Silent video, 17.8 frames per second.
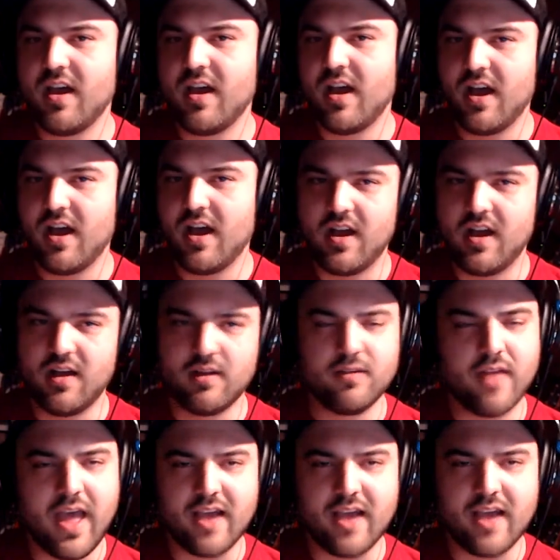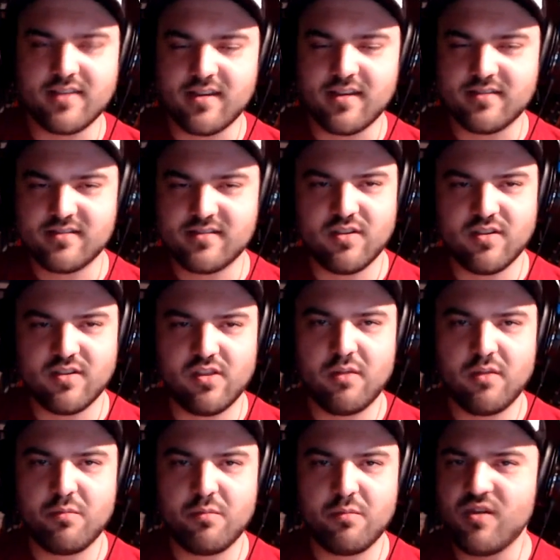access to the
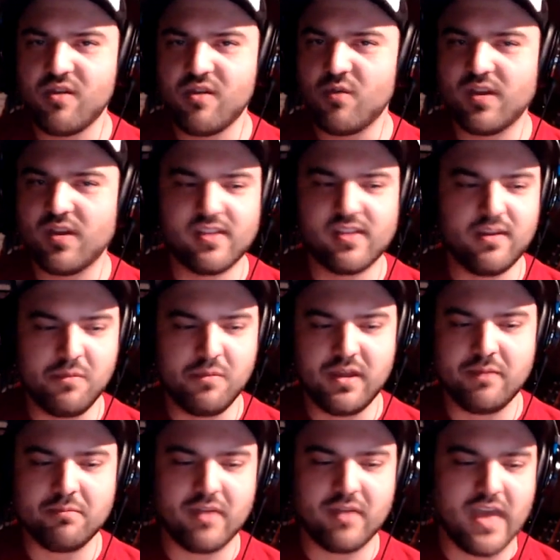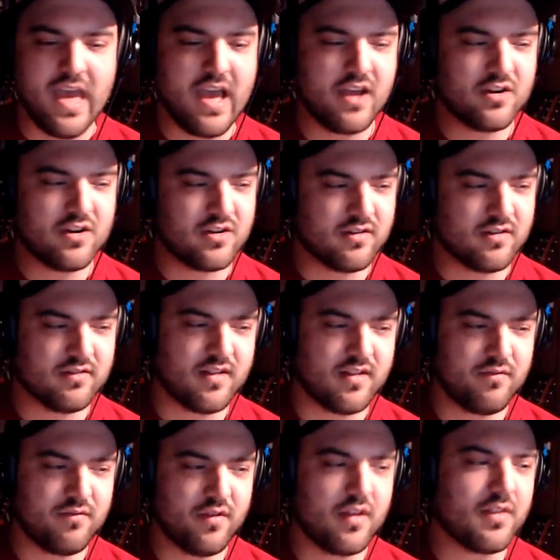Liberty Weekly meme cache and
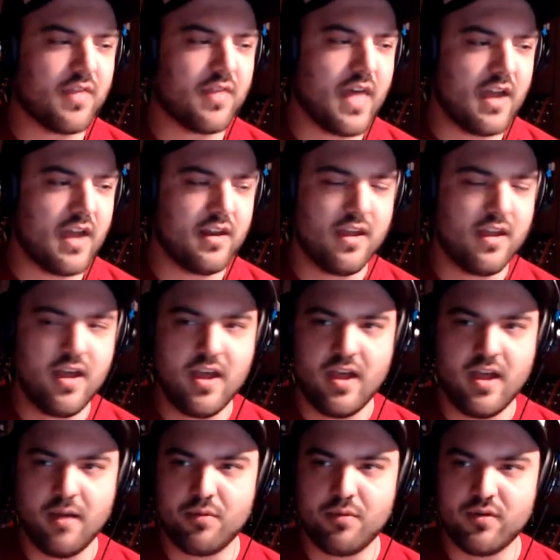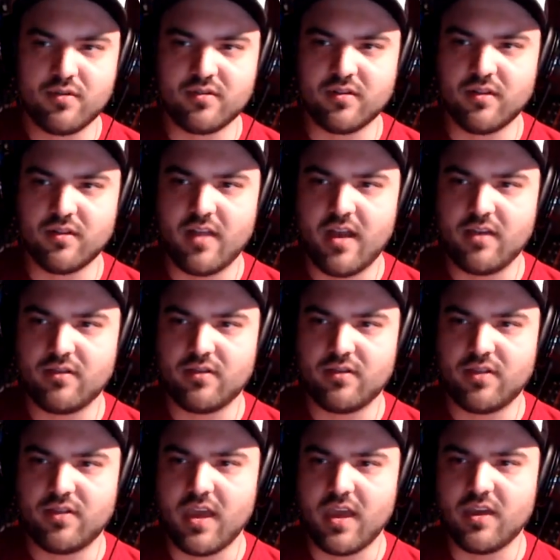stuff like that, a
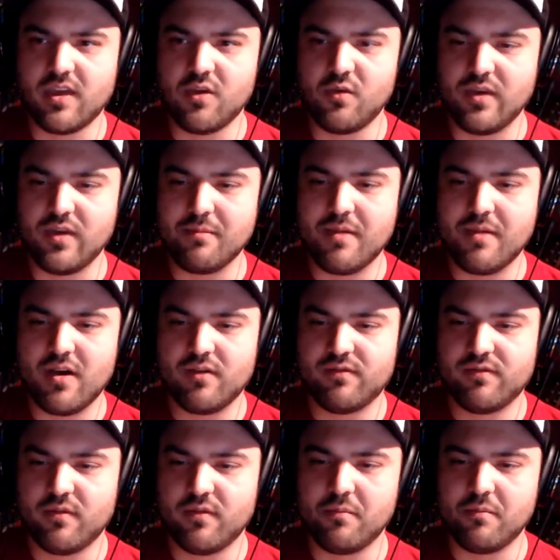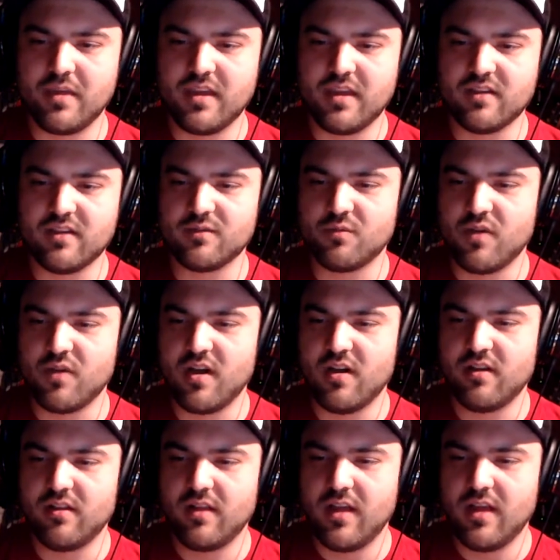personalized thank you email from me as
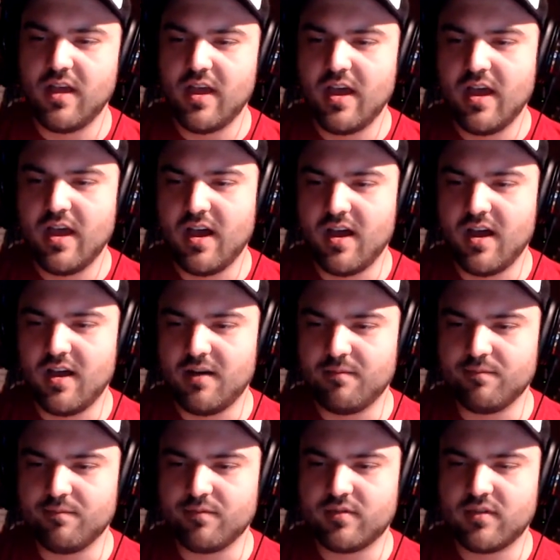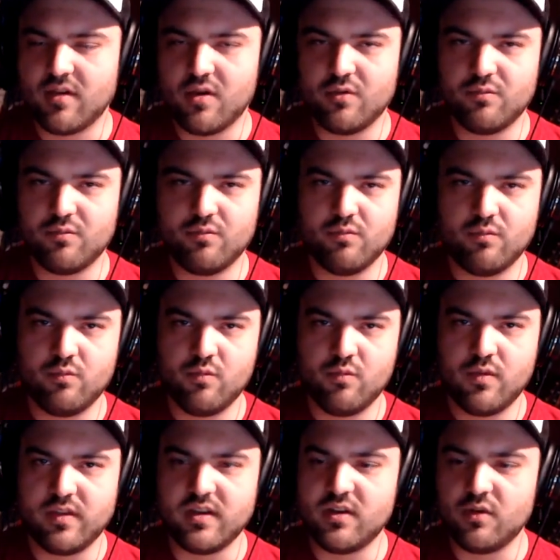well. So
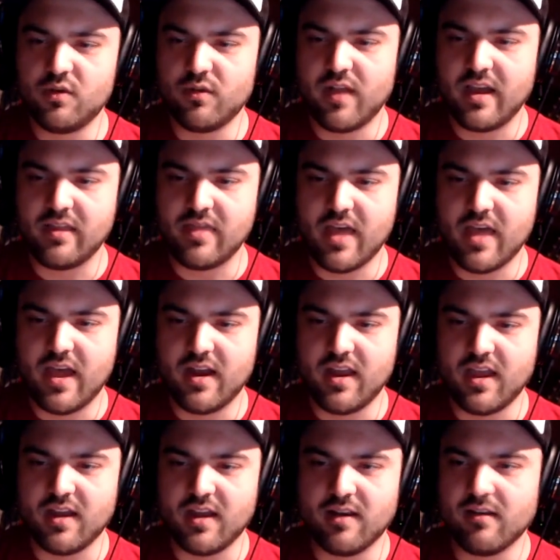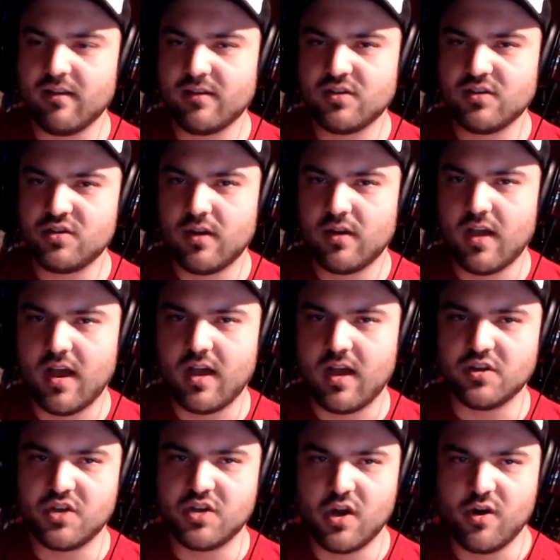really do like that. And
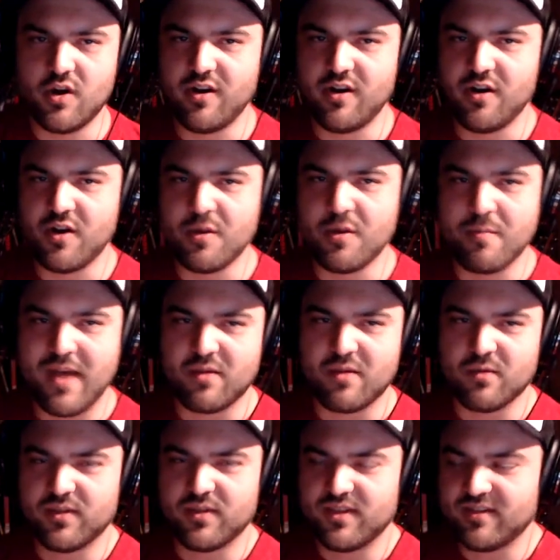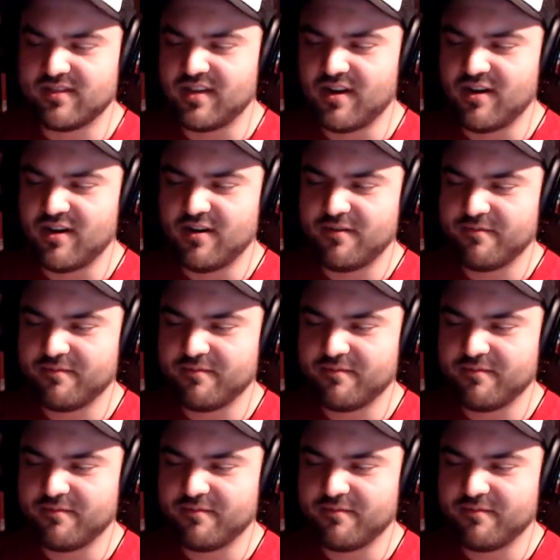Jared, are you back with us here?